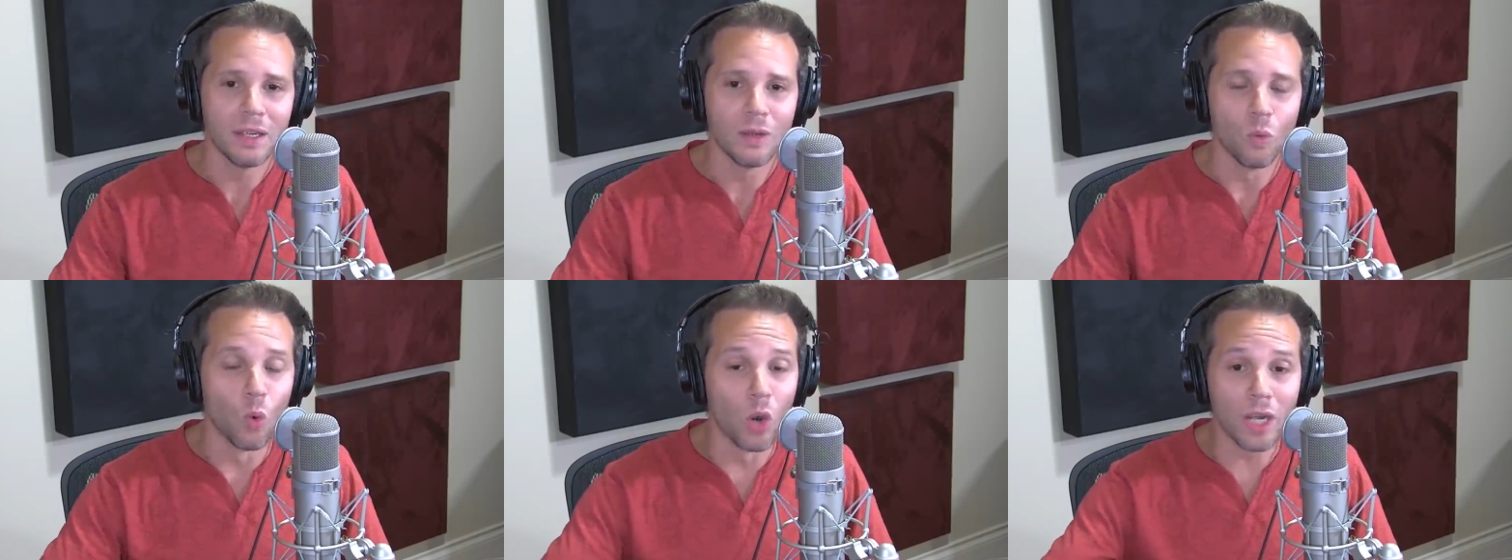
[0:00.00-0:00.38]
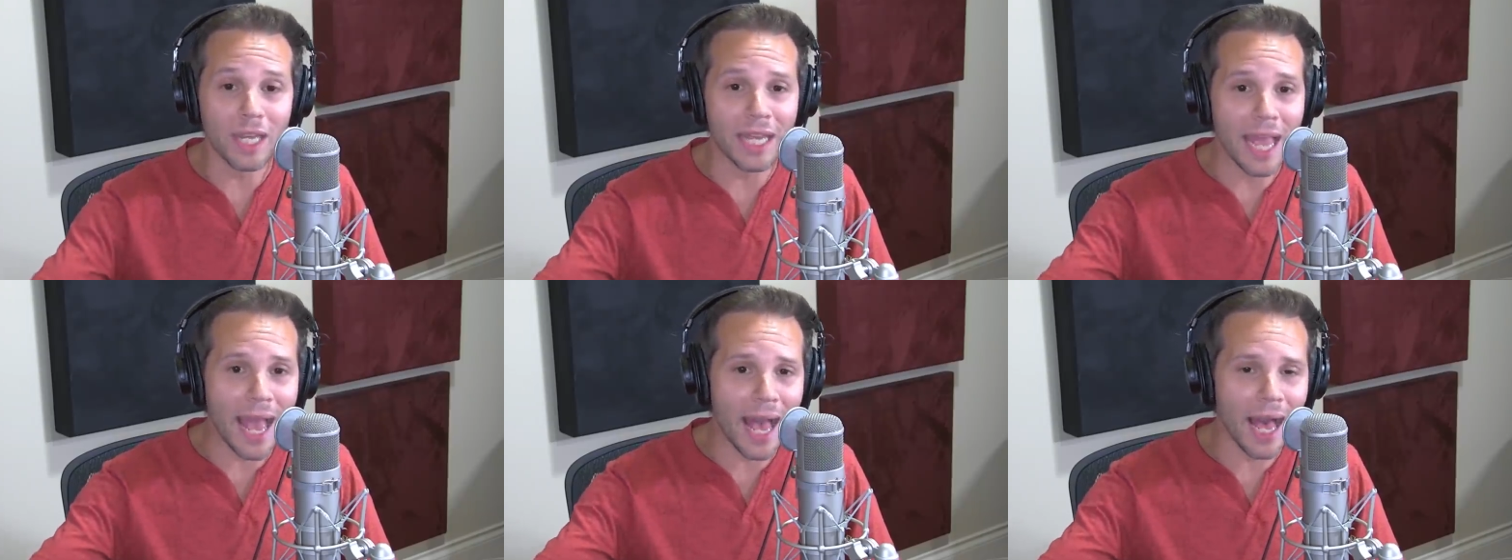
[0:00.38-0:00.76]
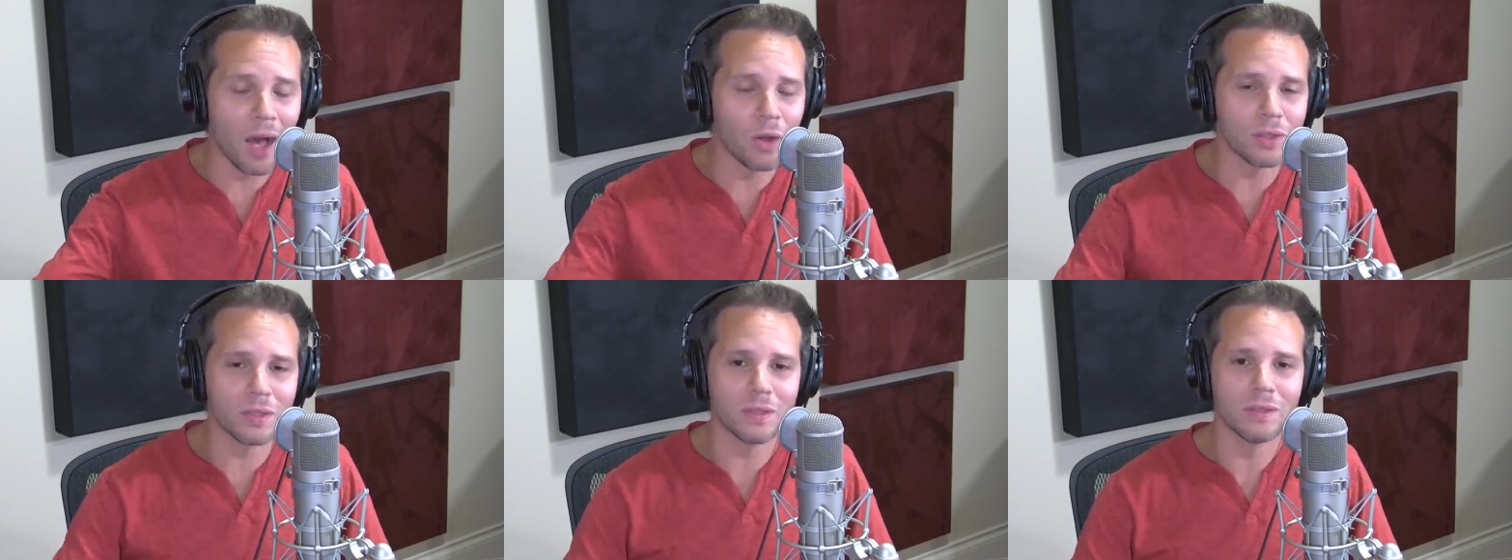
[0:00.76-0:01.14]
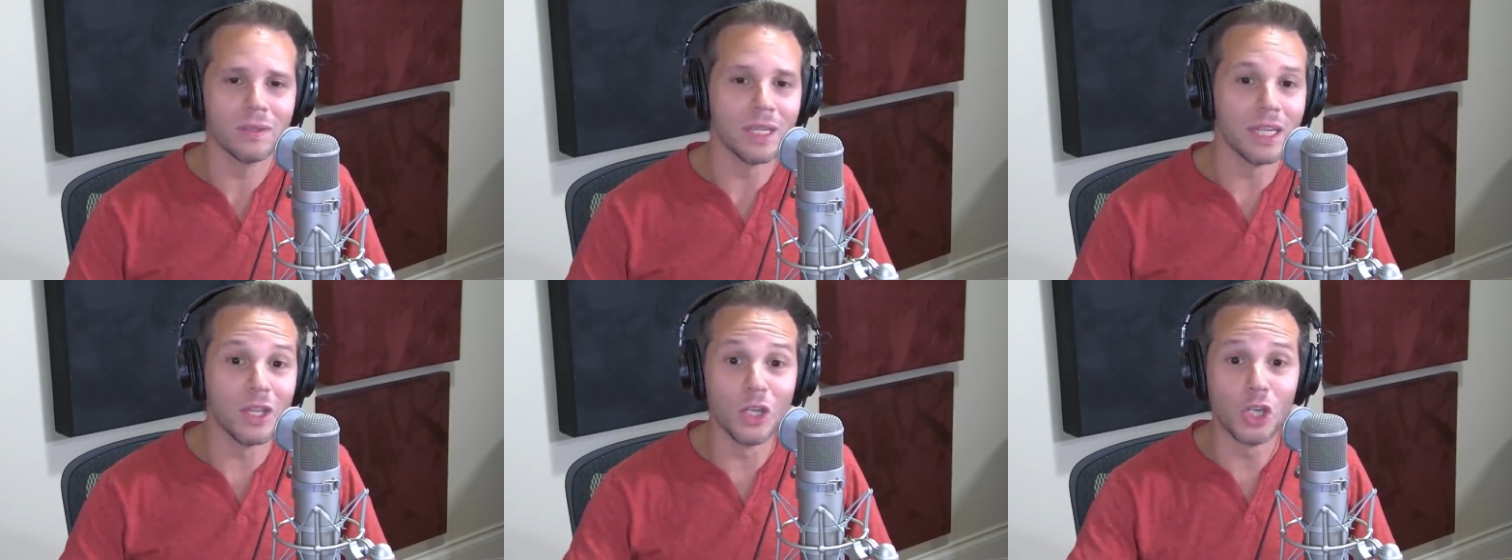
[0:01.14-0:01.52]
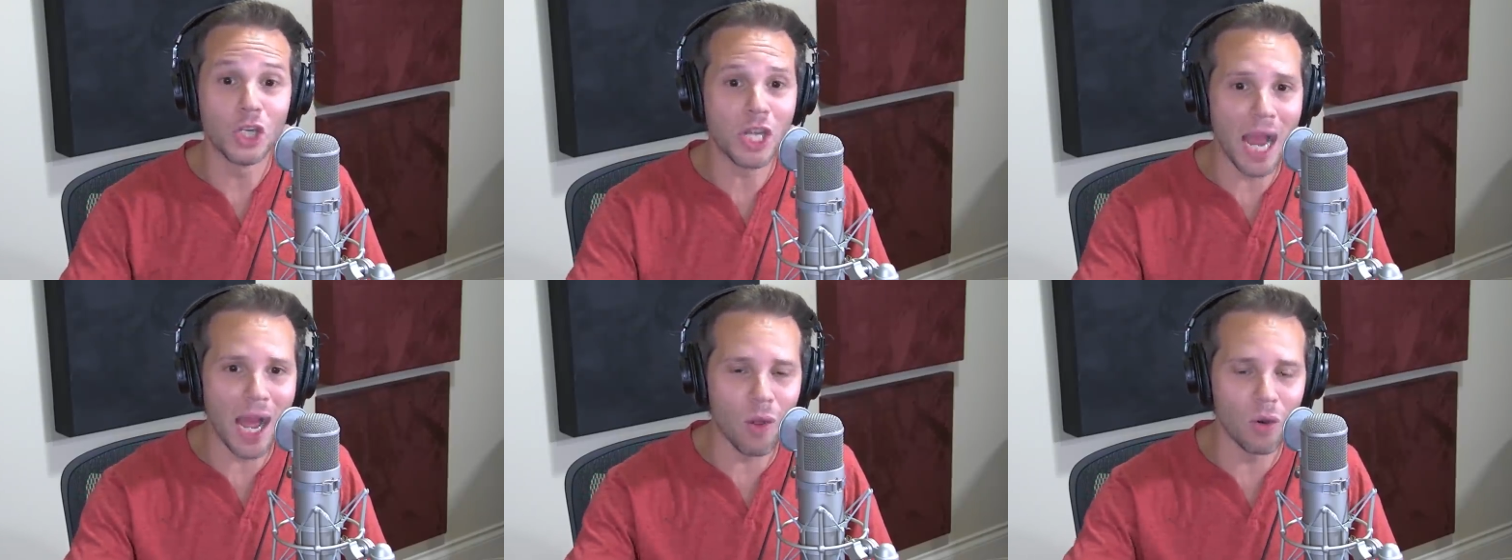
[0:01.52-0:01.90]
working out, in the
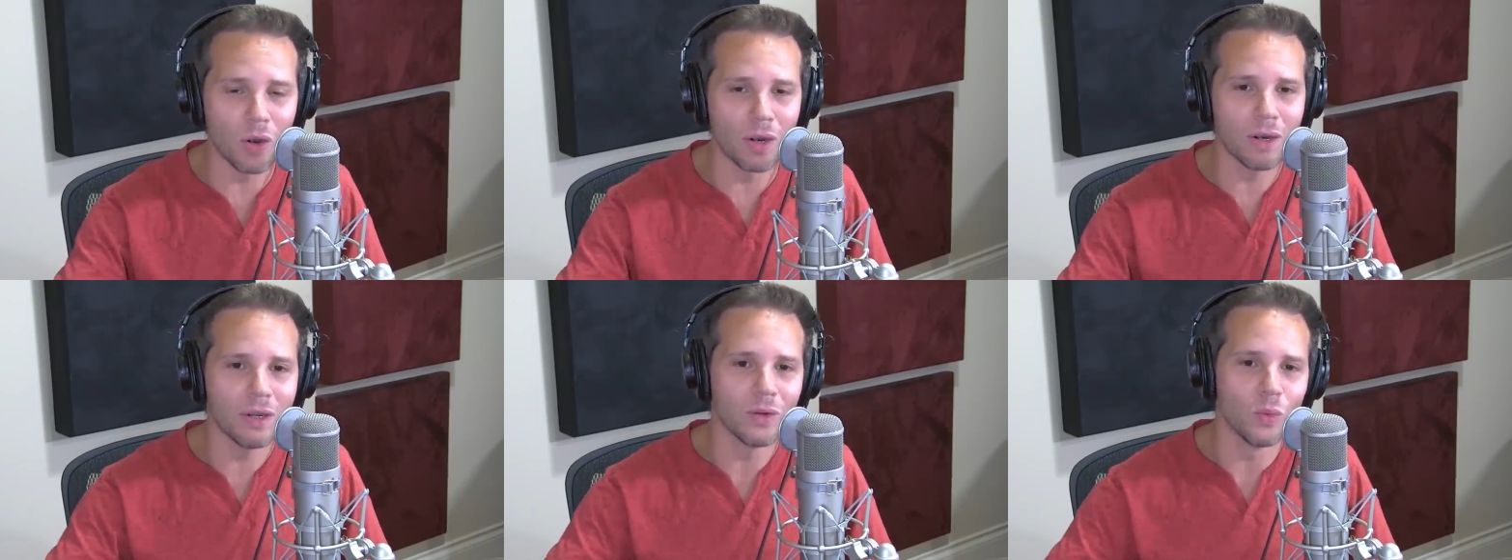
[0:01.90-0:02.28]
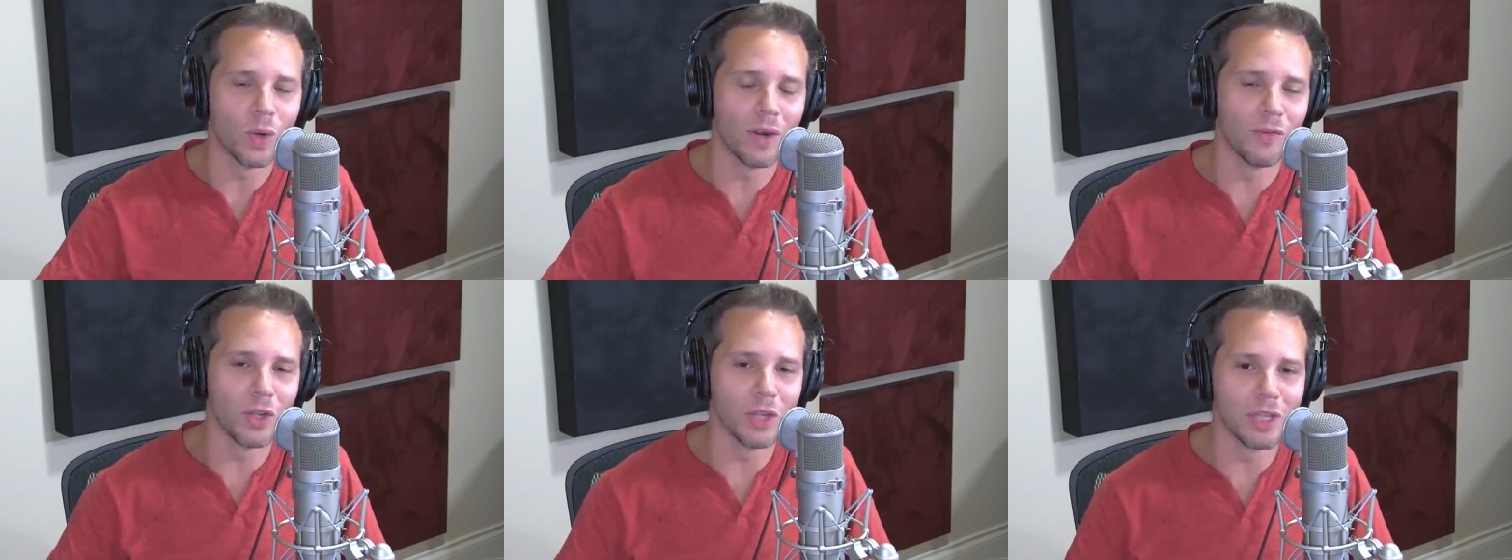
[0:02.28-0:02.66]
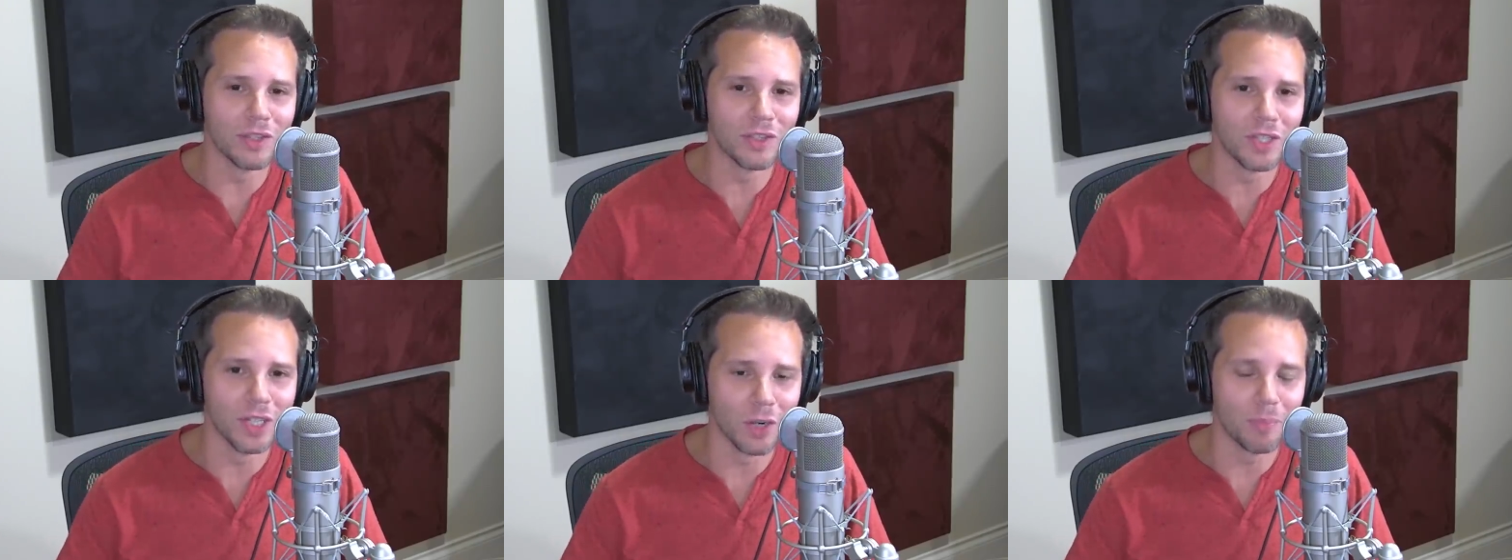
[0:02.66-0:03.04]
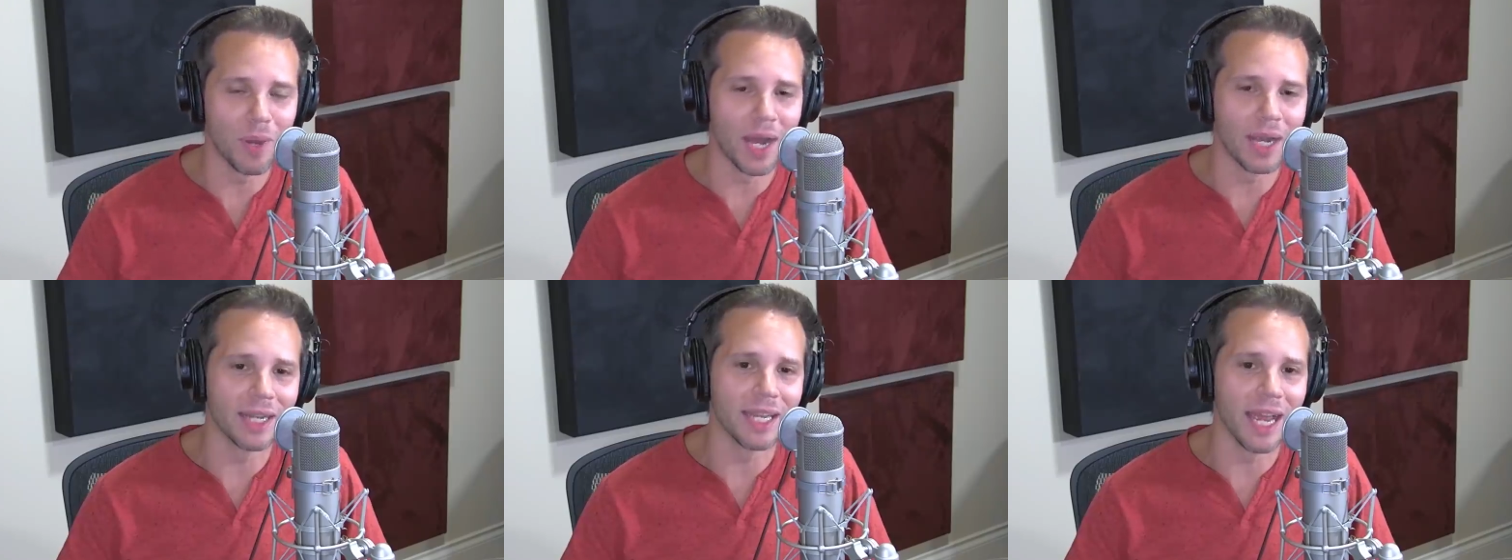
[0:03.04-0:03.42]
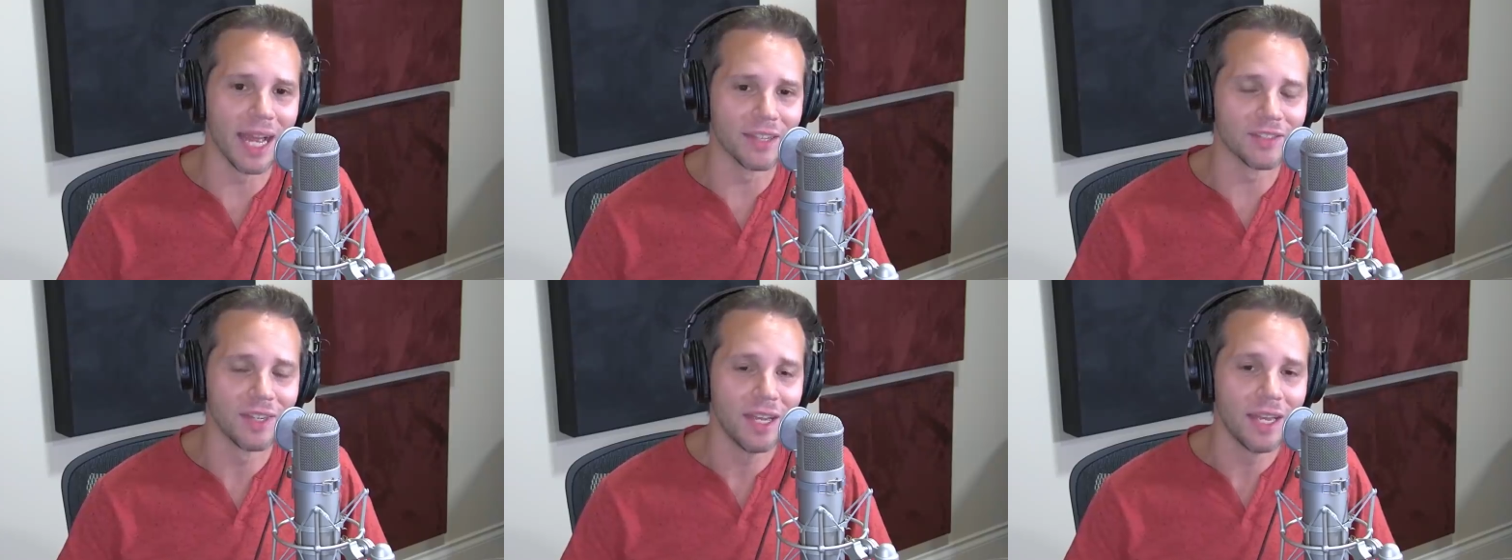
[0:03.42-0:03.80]
shower, wherever you listen to your
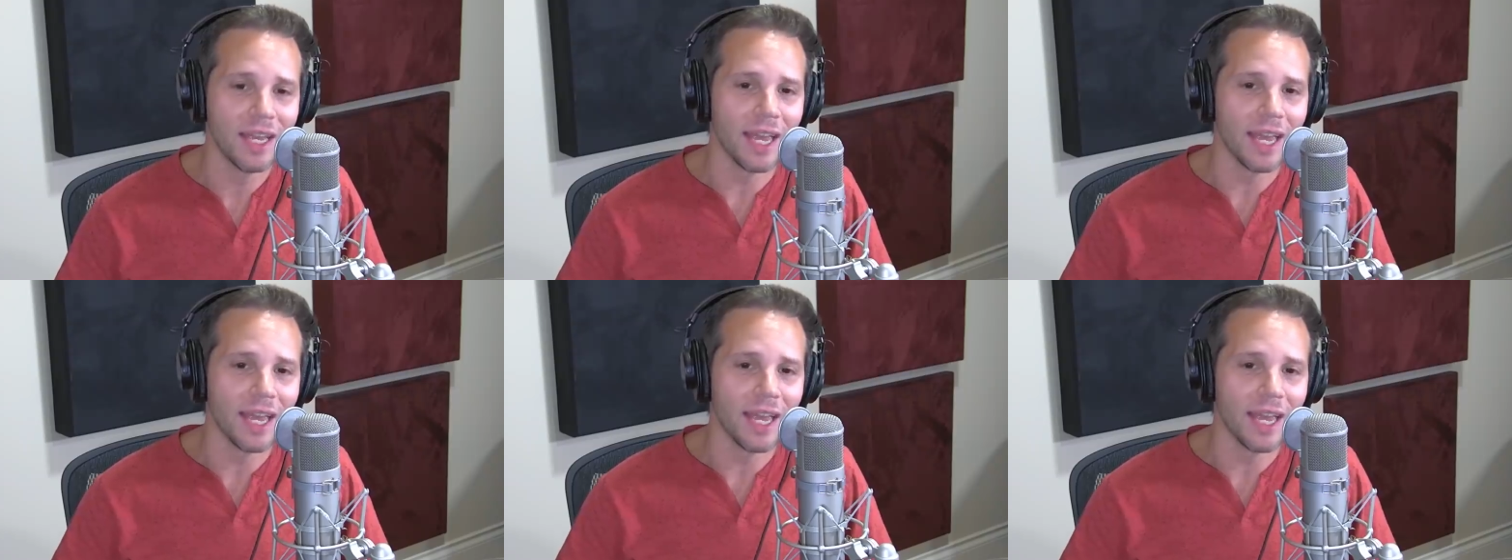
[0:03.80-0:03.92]
podcasts.